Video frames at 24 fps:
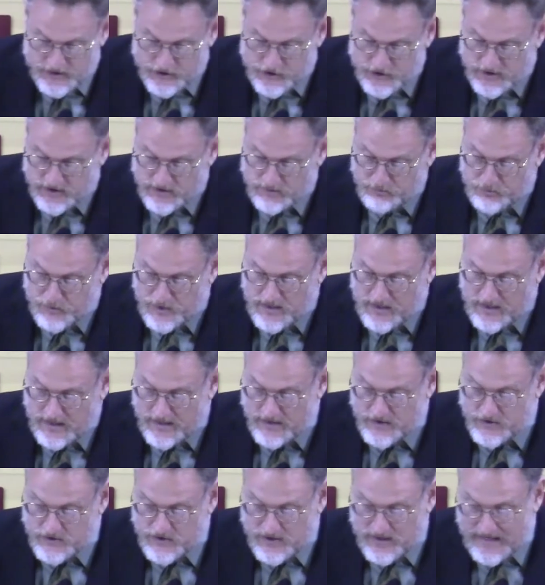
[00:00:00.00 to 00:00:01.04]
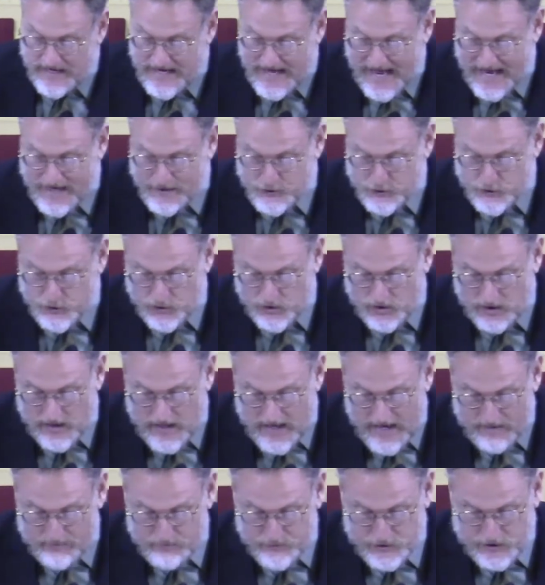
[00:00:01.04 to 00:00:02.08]
just because the natural
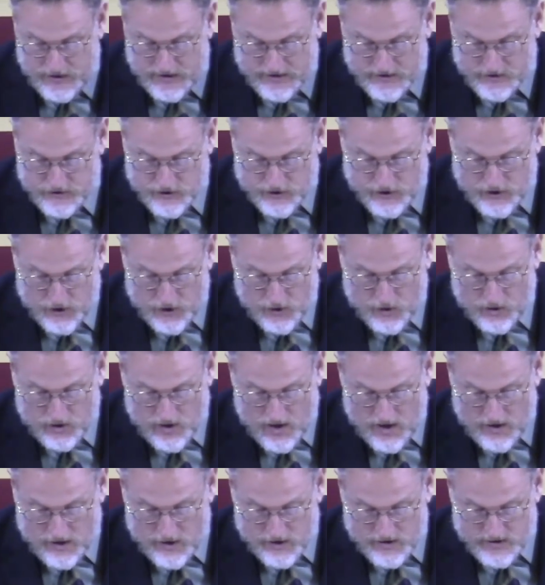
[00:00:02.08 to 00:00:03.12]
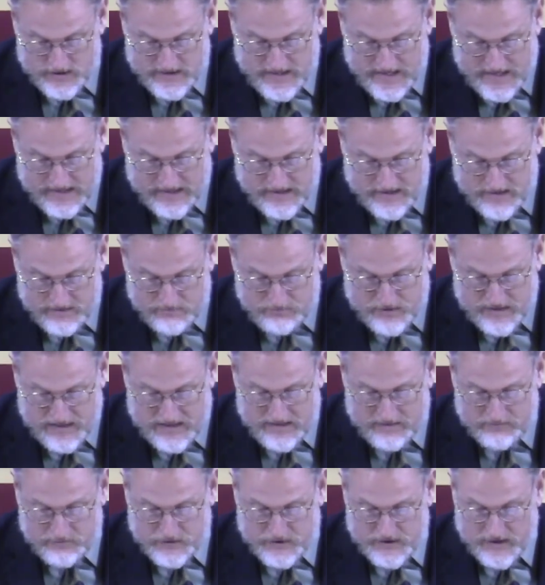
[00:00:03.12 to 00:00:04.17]
objects are no longer taken to be
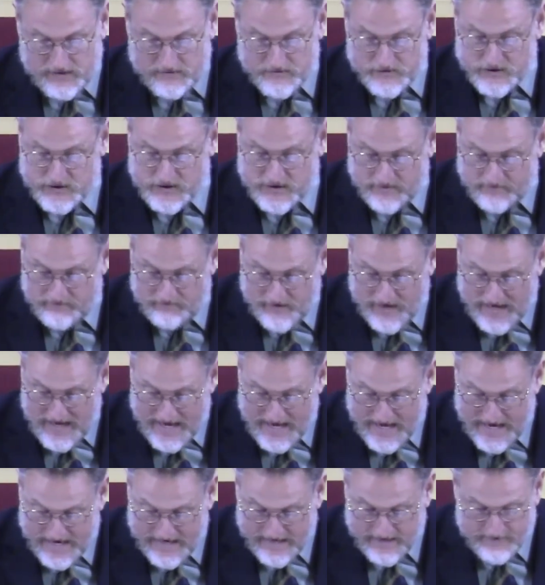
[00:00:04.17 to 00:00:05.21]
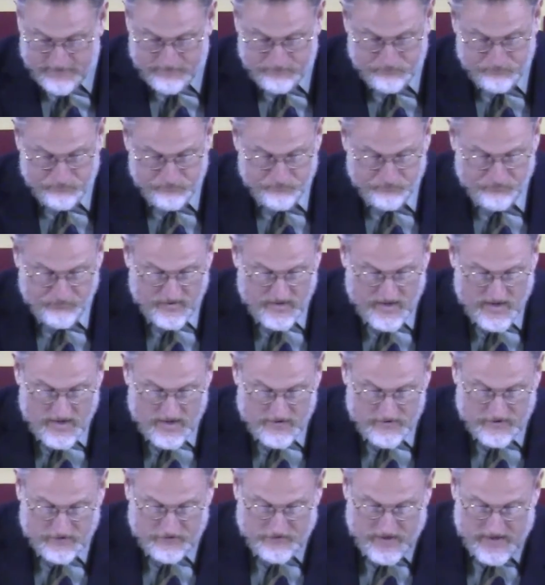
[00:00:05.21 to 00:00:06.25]
themselves divine
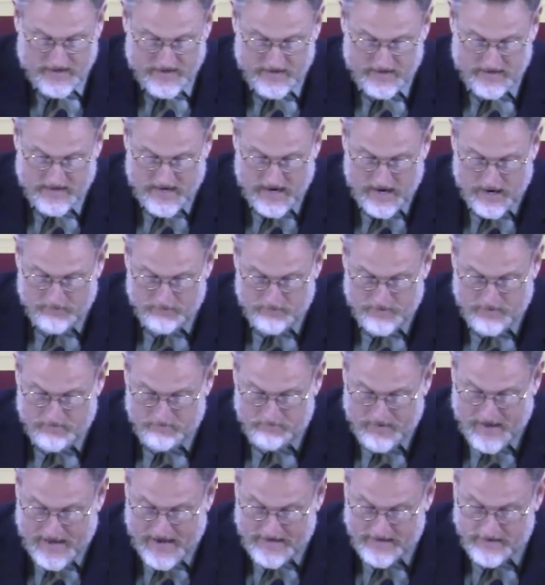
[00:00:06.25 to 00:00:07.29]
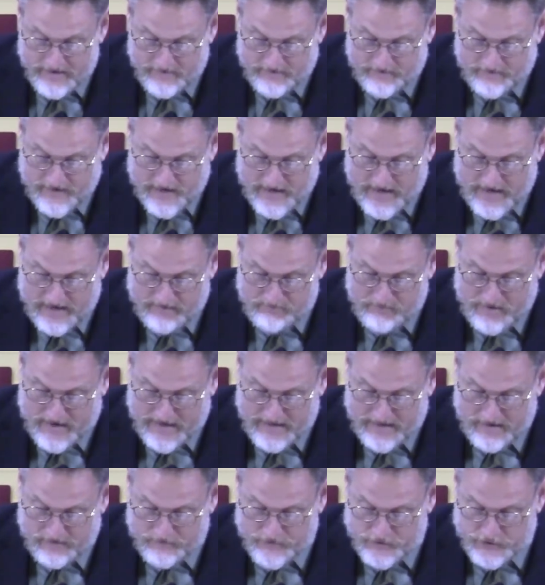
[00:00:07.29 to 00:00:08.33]
that they can now be
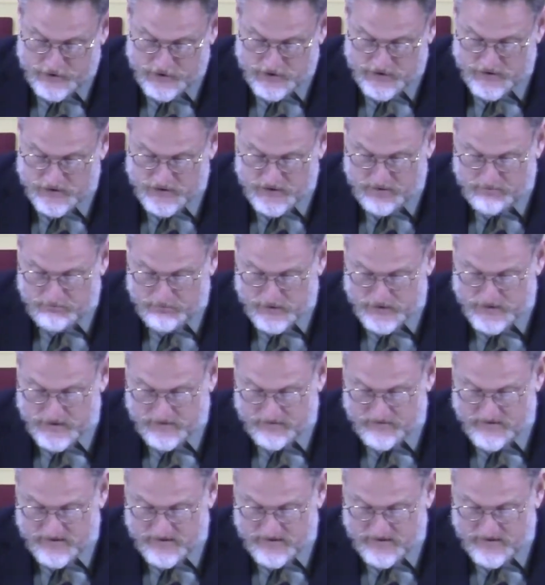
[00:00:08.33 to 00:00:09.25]
magnificent symbols of